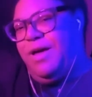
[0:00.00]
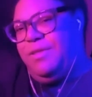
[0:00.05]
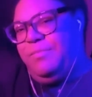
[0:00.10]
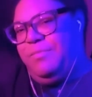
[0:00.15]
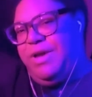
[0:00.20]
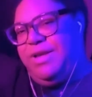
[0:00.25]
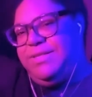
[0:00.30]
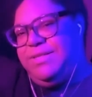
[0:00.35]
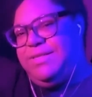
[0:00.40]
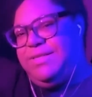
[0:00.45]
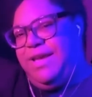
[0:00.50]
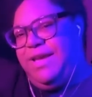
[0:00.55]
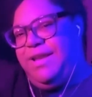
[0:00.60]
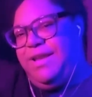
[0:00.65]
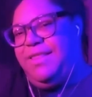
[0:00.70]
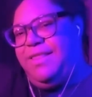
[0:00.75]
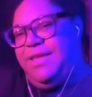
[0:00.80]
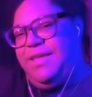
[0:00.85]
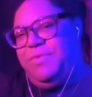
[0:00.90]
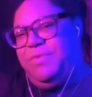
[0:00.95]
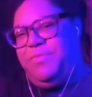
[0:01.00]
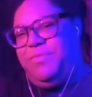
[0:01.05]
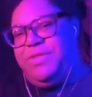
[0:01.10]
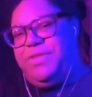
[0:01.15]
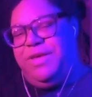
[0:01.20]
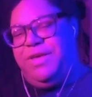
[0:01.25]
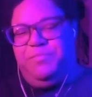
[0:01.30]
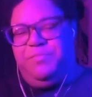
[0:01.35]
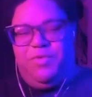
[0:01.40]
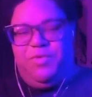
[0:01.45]
mic stand and then we would
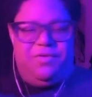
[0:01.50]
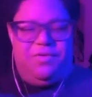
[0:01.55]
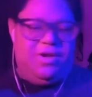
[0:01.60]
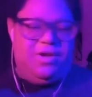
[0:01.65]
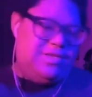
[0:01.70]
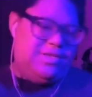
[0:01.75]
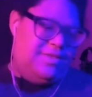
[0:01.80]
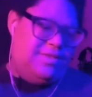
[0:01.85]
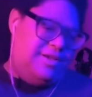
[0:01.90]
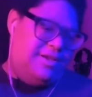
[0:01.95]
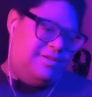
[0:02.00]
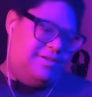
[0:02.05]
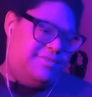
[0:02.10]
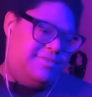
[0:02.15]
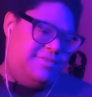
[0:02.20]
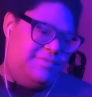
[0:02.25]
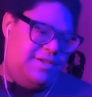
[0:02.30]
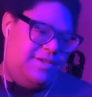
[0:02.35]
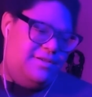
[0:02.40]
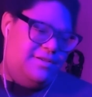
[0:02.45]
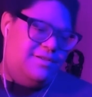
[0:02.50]
like move on to the next event